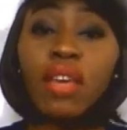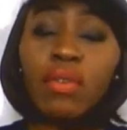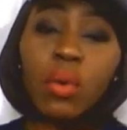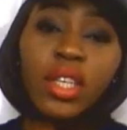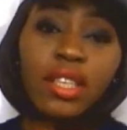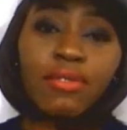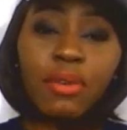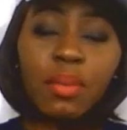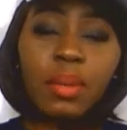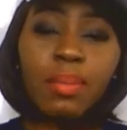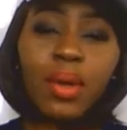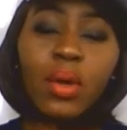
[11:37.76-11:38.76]
If you're watching
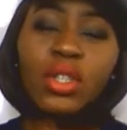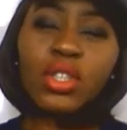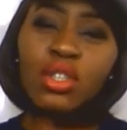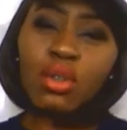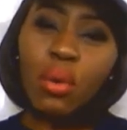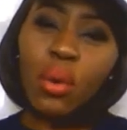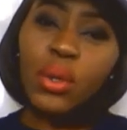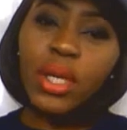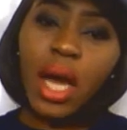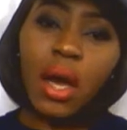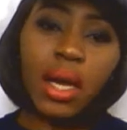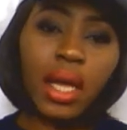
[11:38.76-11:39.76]
from the blog, just scroll
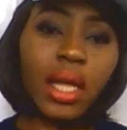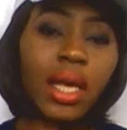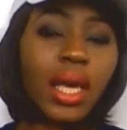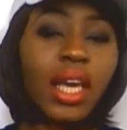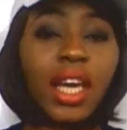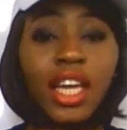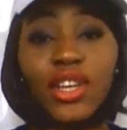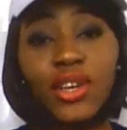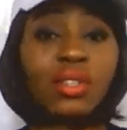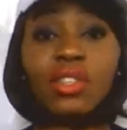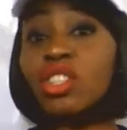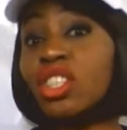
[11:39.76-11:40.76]
down and key in
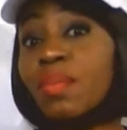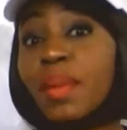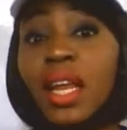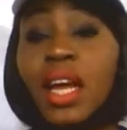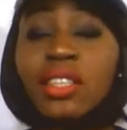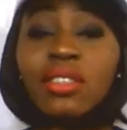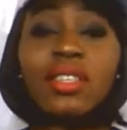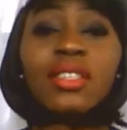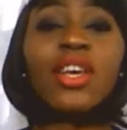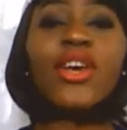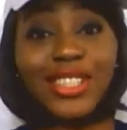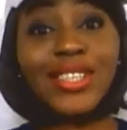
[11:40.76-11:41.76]
your Gmail
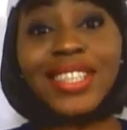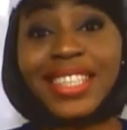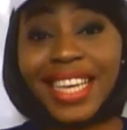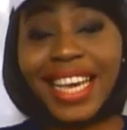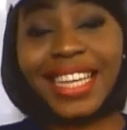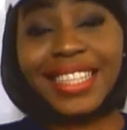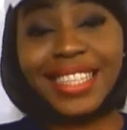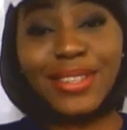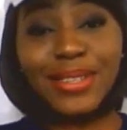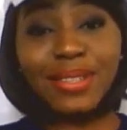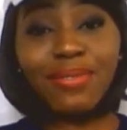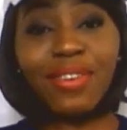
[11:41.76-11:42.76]
address just to get
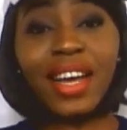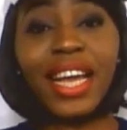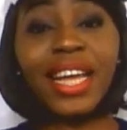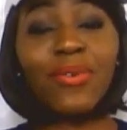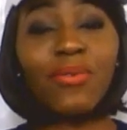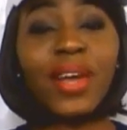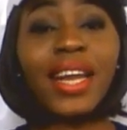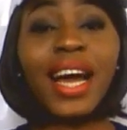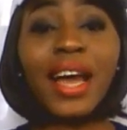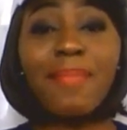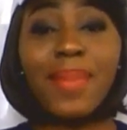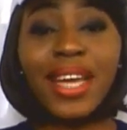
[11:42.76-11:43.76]
notified
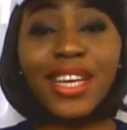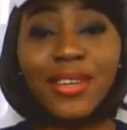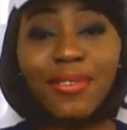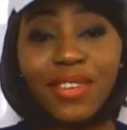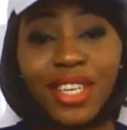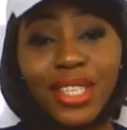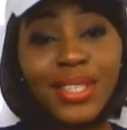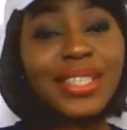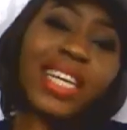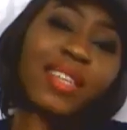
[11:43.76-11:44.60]
when I make new videos.